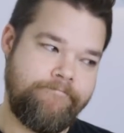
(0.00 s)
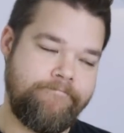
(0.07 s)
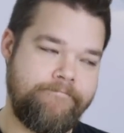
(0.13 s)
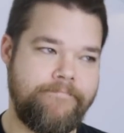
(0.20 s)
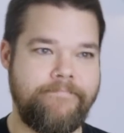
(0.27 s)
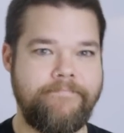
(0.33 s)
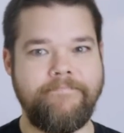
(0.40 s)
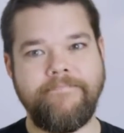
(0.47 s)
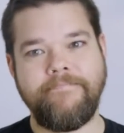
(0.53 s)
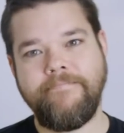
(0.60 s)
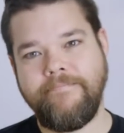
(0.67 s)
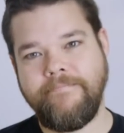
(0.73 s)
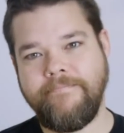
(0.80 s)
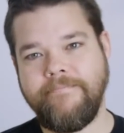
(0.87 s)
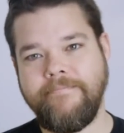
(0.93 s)

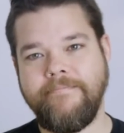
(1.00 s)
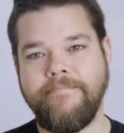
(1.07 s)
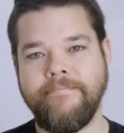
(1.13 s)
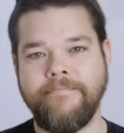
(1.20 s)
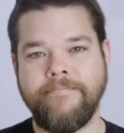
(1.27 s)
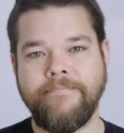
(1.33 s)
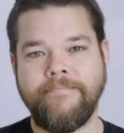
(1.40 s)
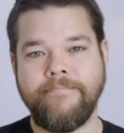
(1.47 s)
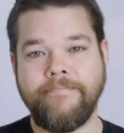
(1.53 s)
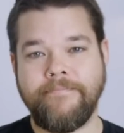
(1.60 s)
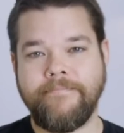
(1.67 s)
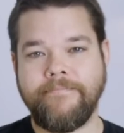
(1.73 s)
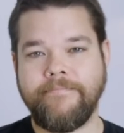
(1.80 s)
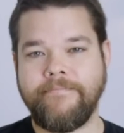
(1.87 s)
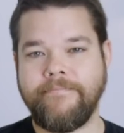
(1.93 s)

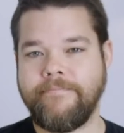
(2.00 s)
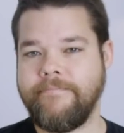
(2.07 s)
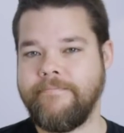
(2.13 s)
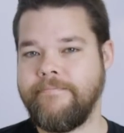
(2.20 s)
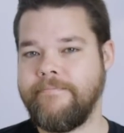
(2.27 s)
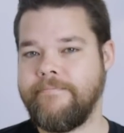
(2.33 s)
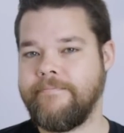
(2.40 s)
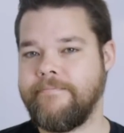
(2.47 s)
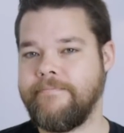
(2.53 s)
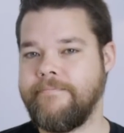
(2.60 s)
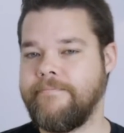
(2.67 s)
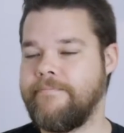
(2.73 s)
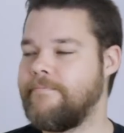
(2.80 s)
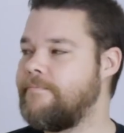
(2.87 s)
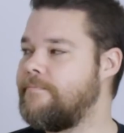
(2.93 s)

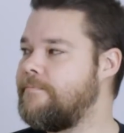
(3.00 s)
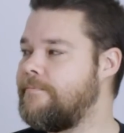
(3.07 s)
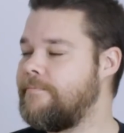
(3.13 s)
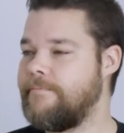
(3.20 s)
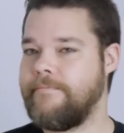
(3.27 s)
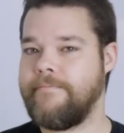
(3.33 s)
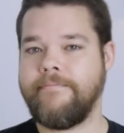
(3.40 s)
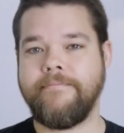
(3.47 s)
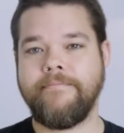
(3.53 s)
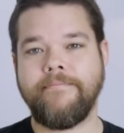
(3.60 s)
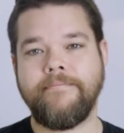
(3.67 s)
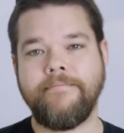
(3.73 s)
No words are spoken by the person on screen.